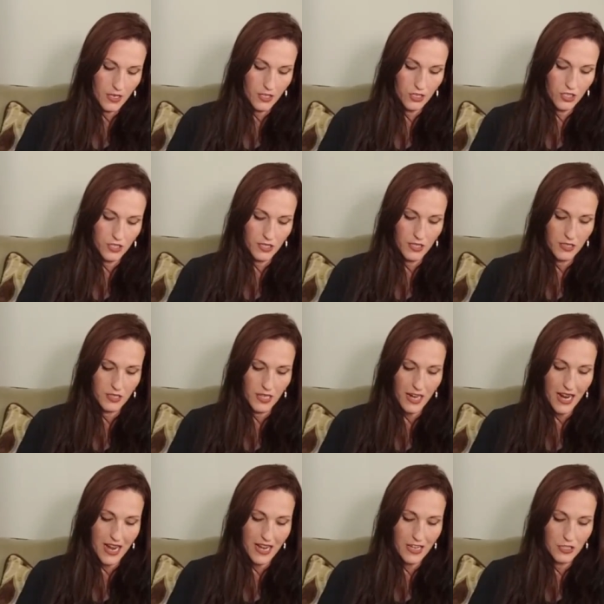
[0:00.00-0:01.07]
She said, Did
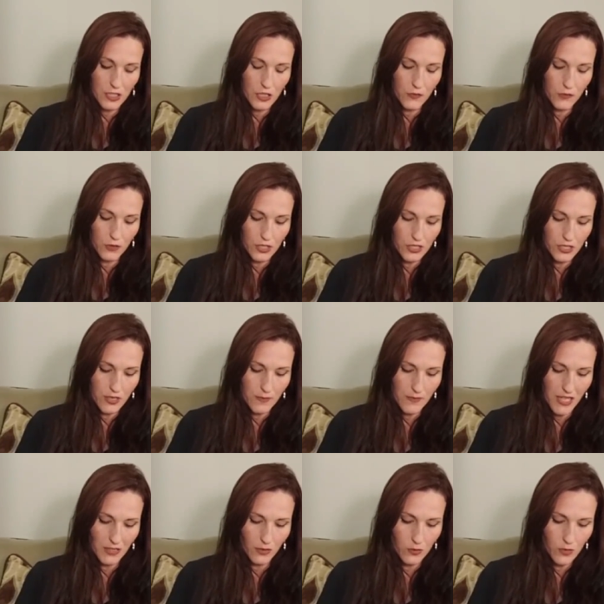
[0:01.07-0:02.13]
I ask you for a son,
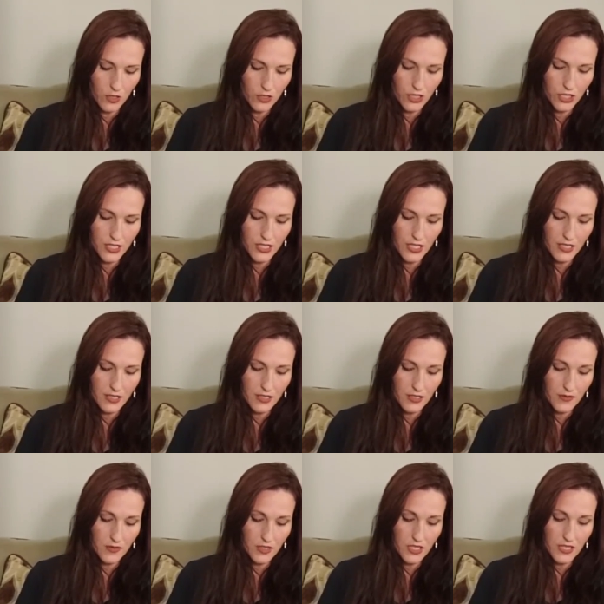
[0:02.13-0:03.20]
my lord? She said,
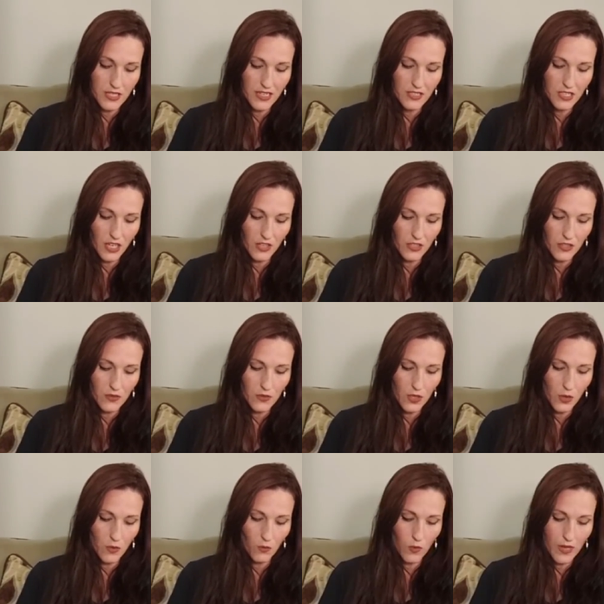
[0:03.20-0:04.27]
Didn't I tell you
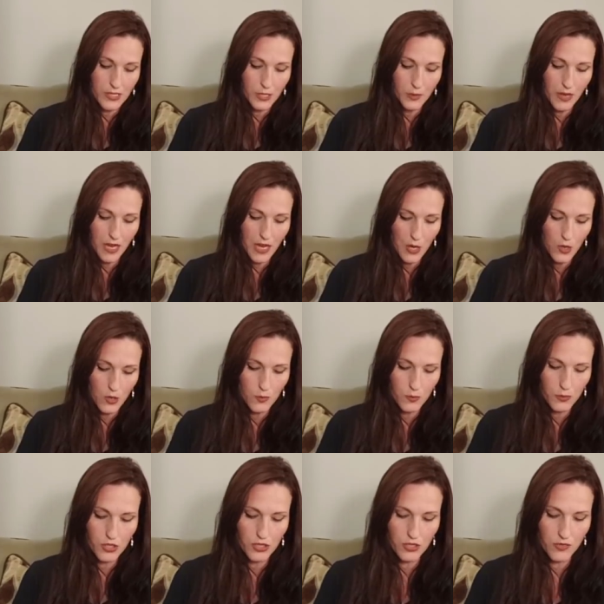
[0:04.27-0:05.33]
don't raise my
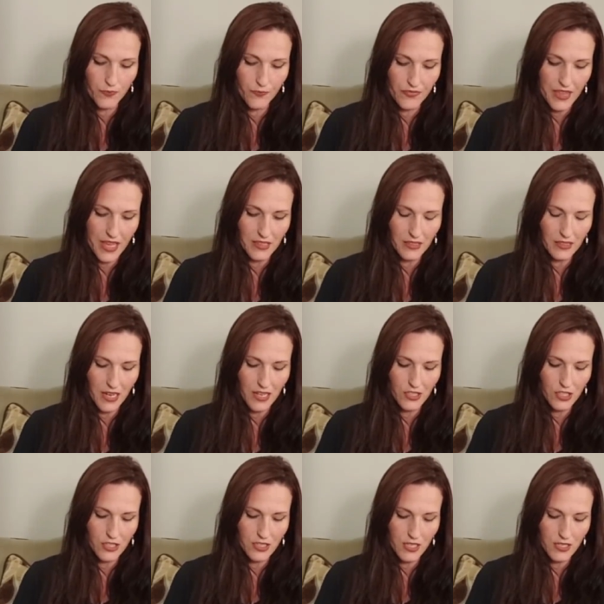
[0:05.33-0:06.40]
hopes? And
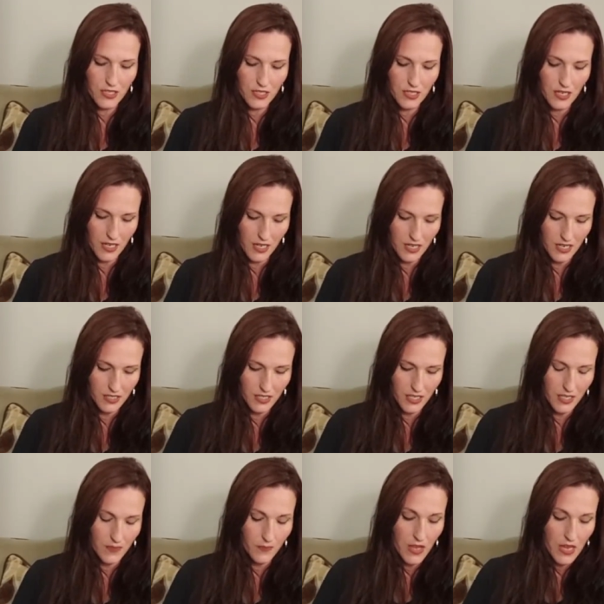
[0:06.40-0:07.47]
Elisha said to
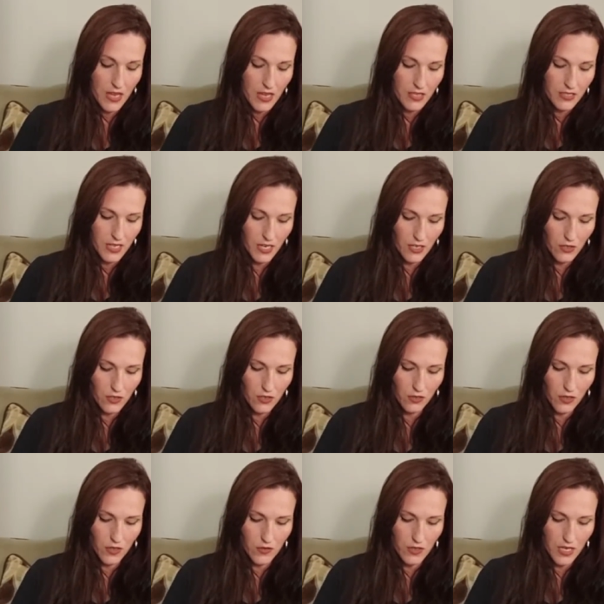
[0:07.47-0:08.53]
Gehazi, Take your
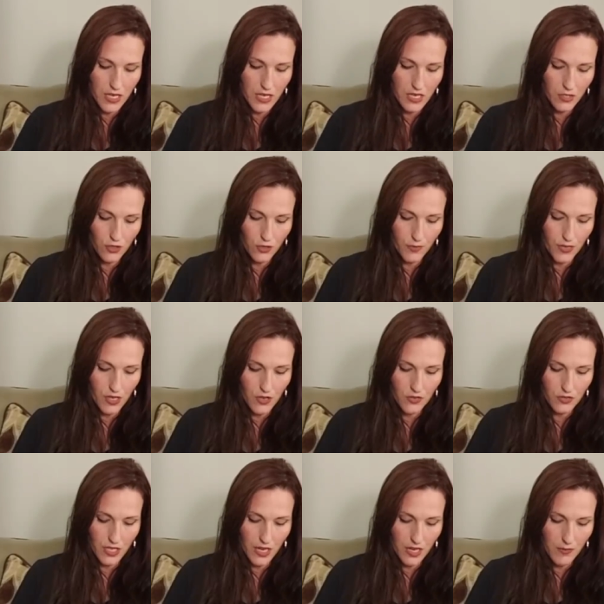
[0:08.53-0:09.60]
cloak in your
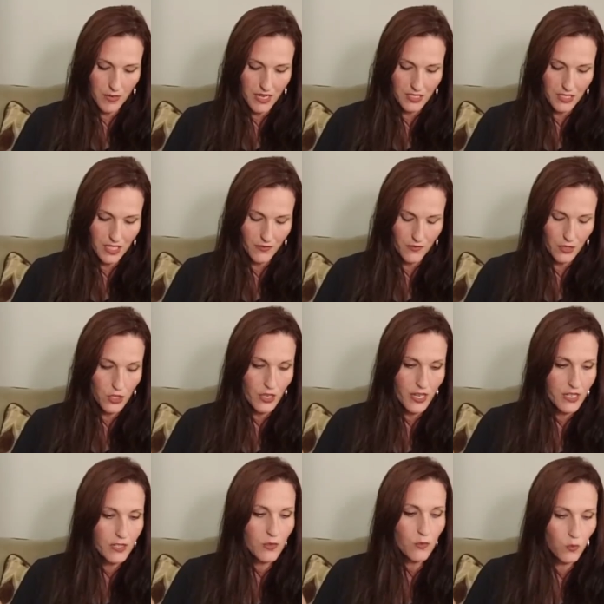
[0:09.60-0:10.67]
belt, take my staff in your
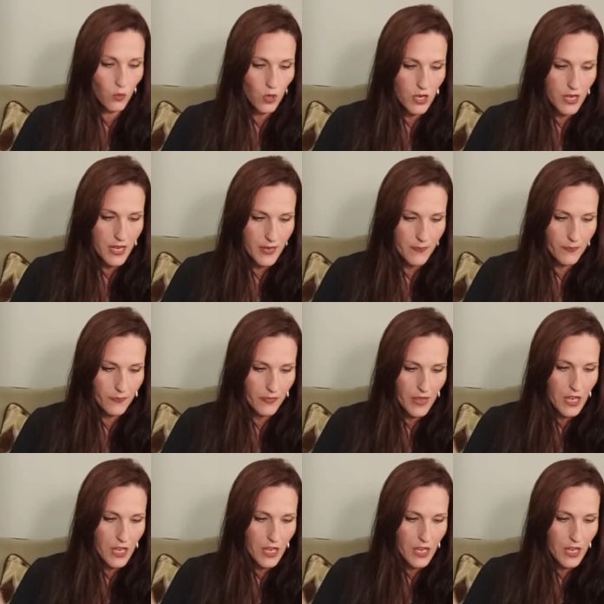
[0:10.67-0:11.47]
hand, and run.